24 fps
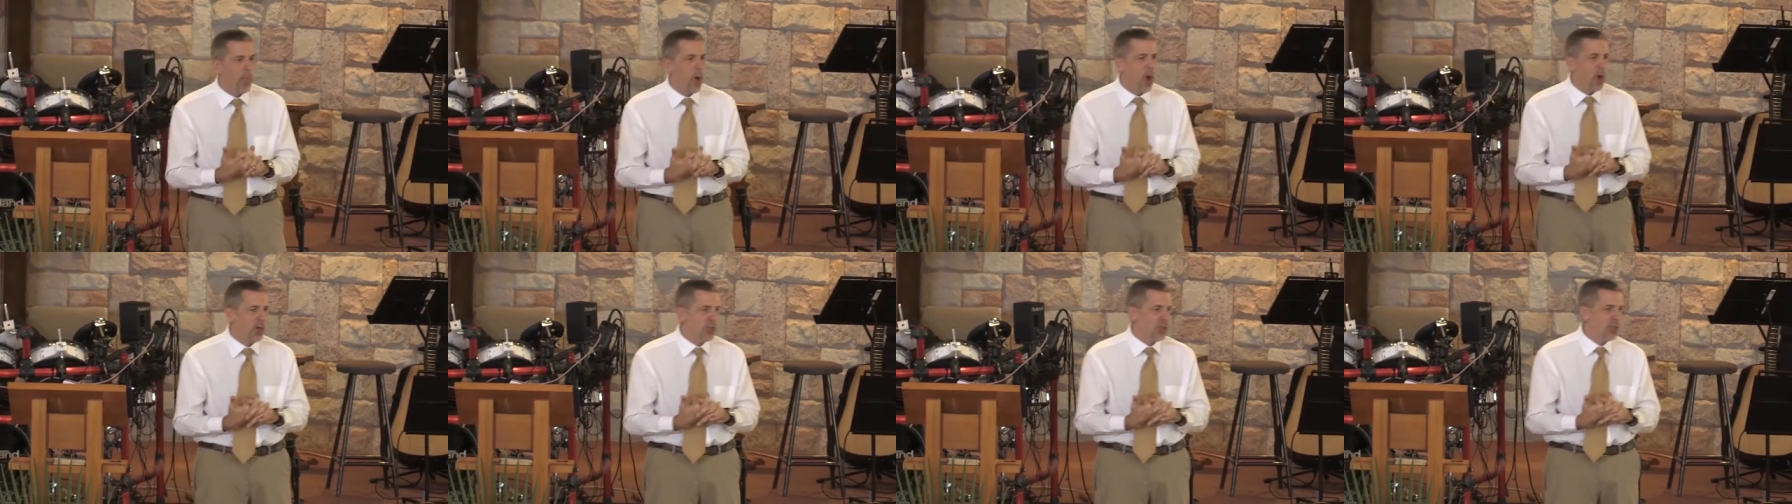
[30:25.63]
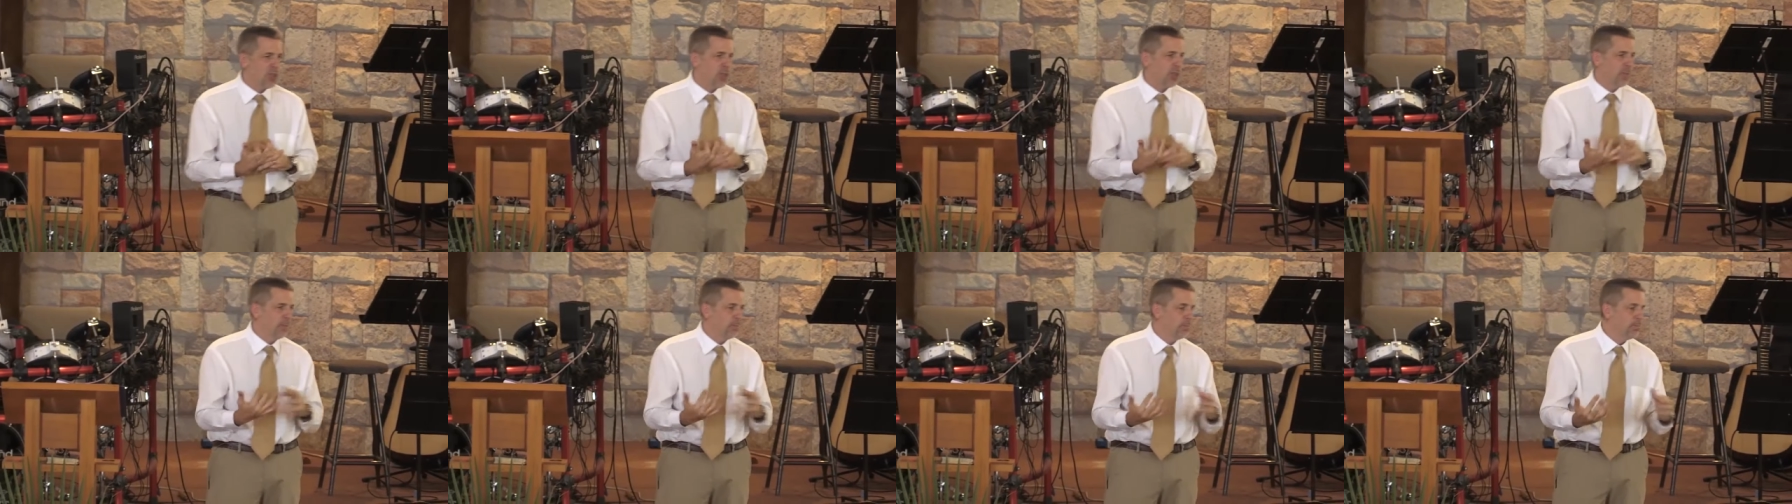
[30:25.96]

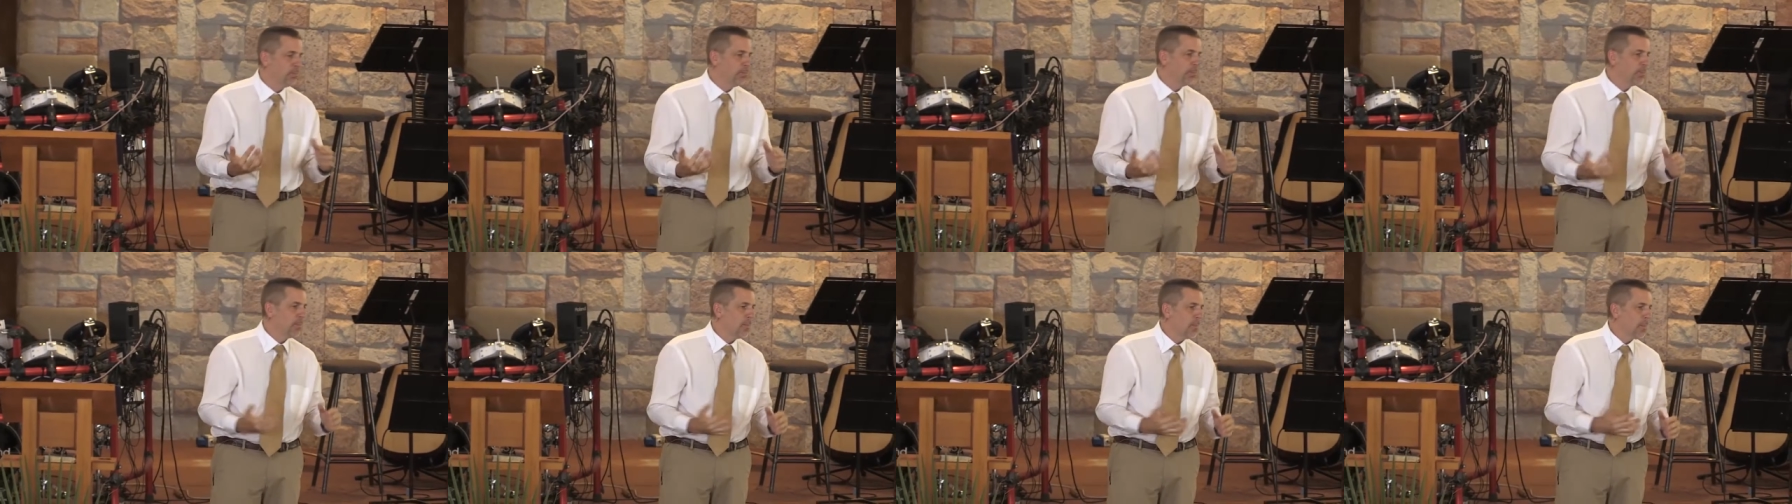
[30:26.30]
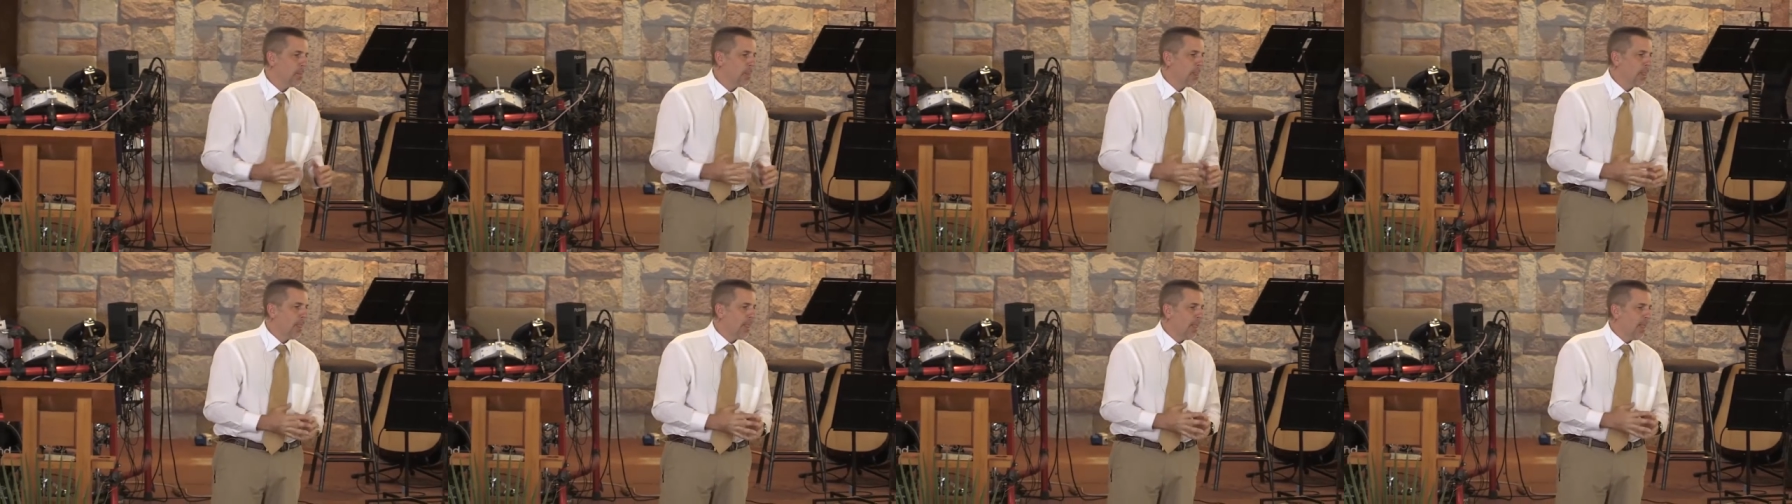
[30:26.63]
Boston.
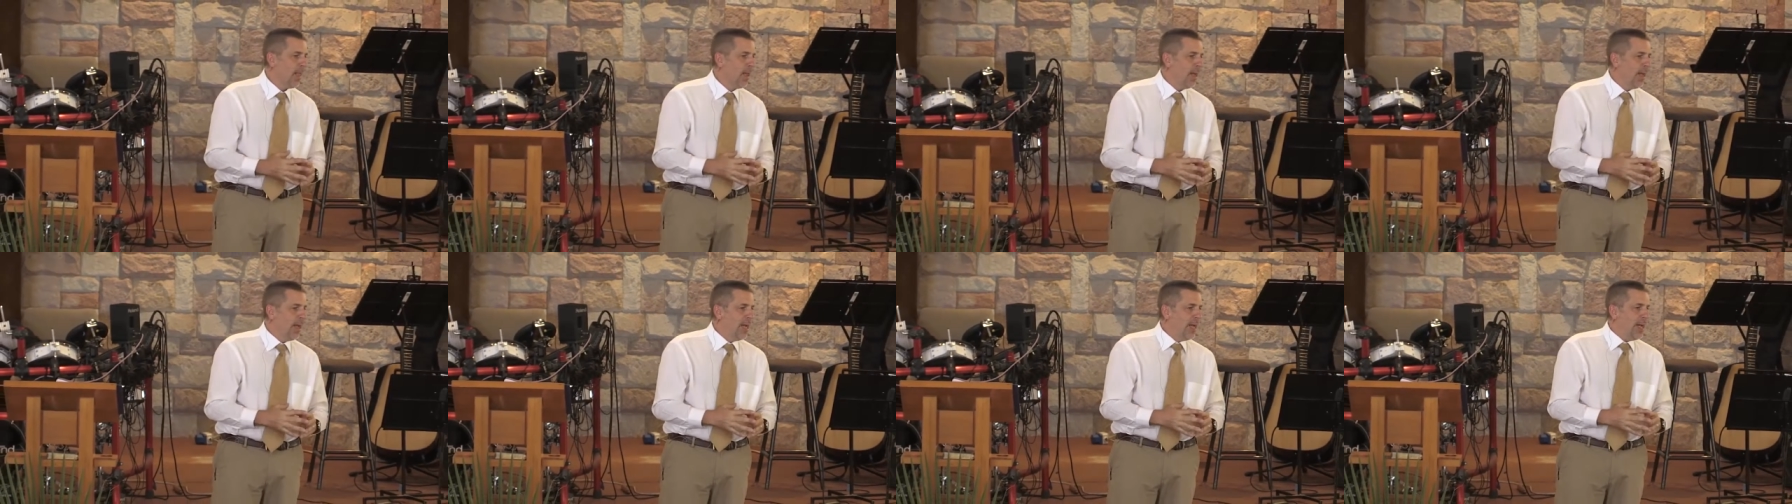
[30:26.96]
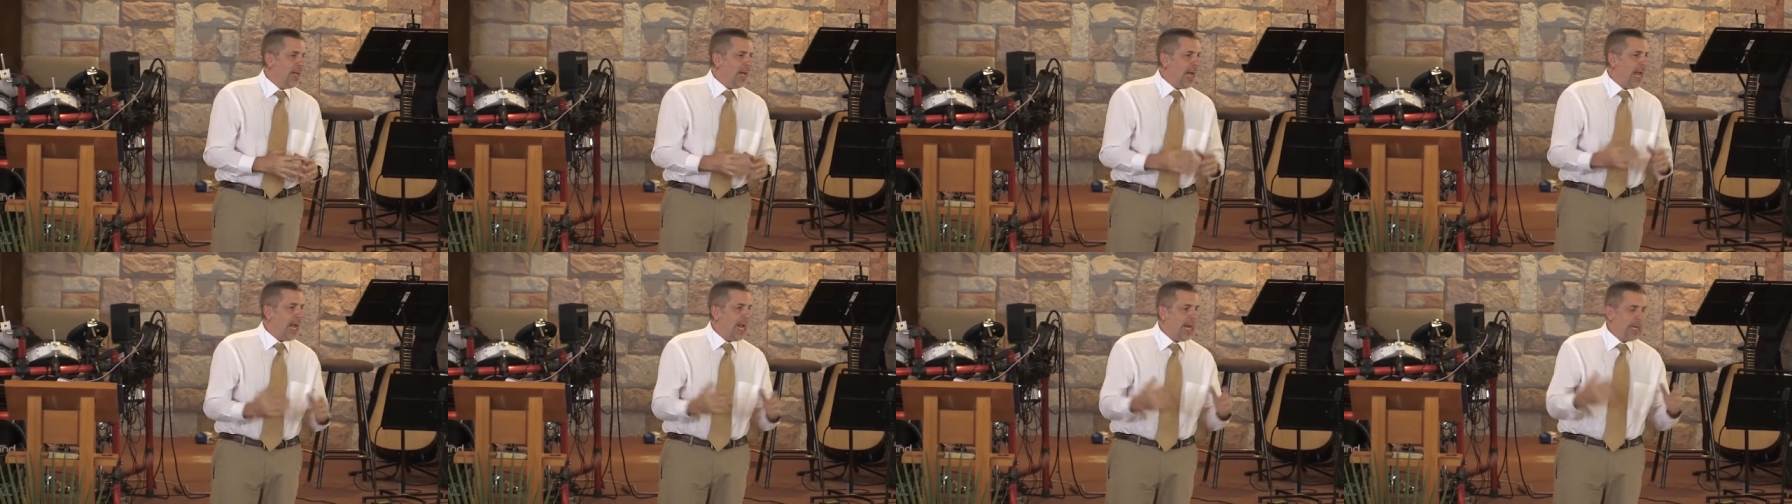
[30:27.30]

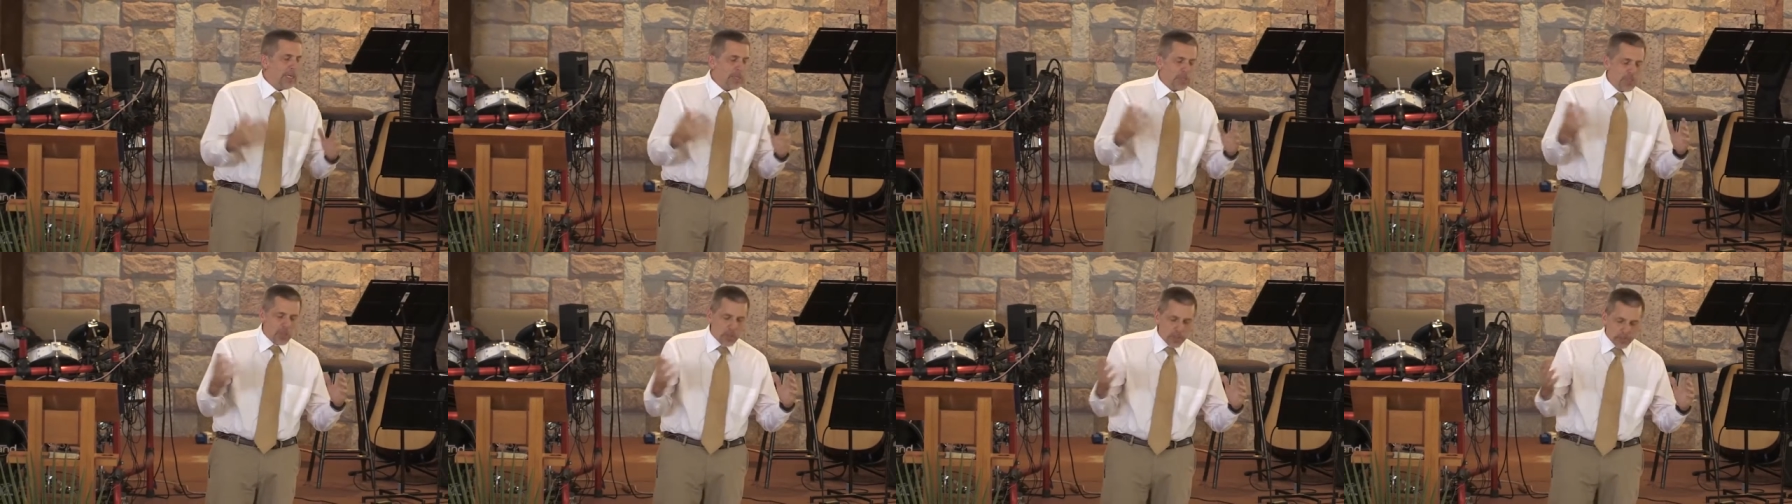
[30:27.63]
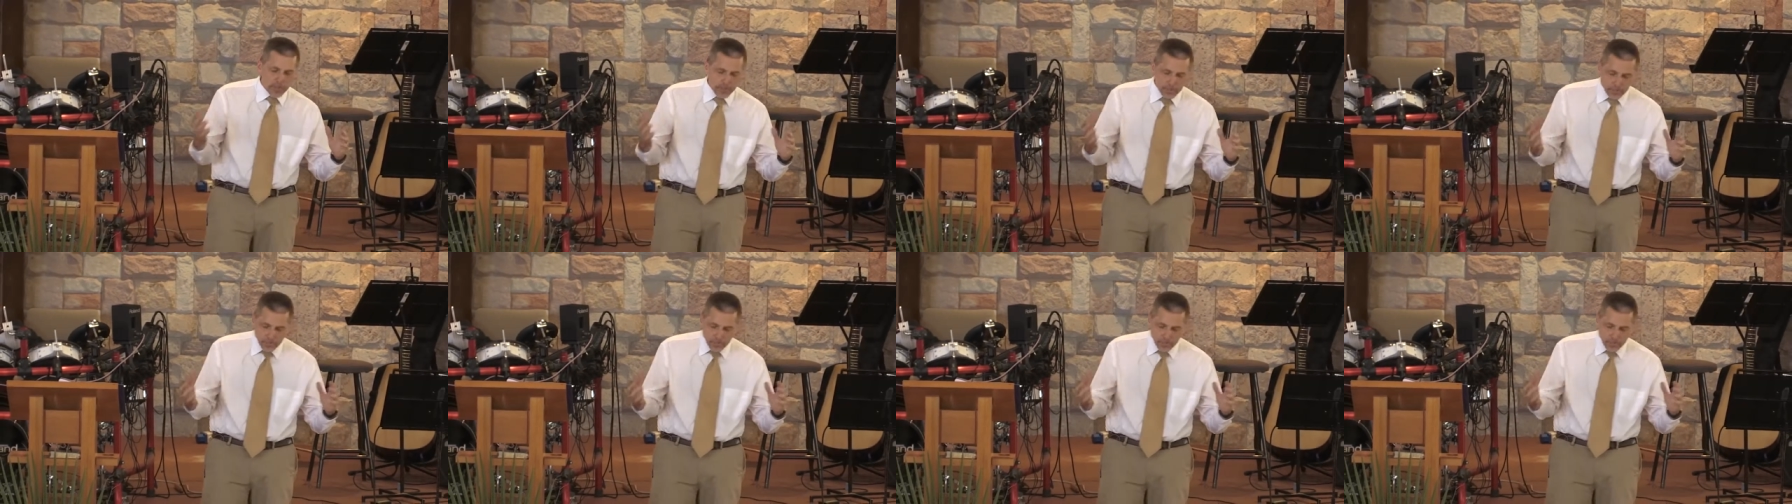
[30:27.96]
And